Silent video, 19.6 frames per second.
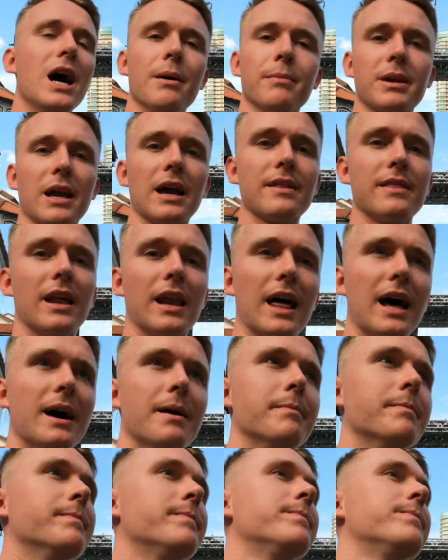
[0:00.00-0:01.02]
I'm getting the
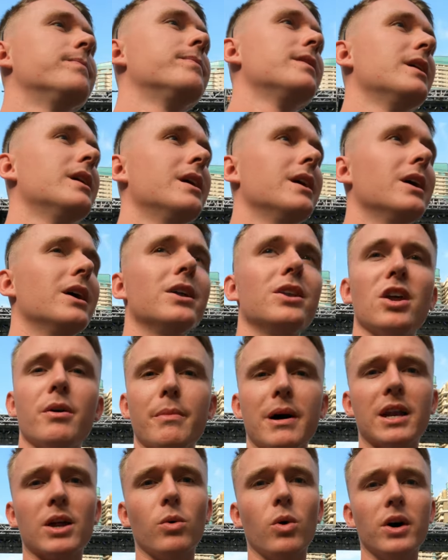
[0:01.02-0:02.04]
lamp
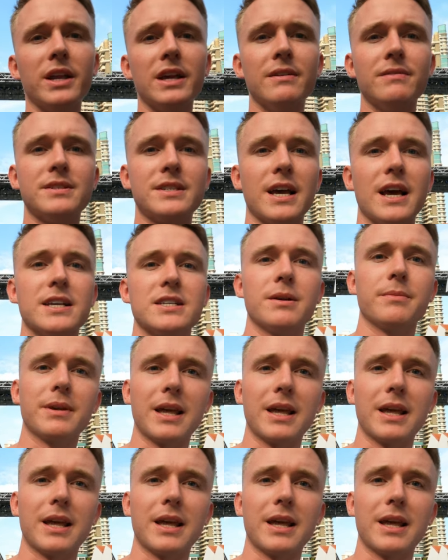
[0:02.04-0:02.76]
no matter what Eve says.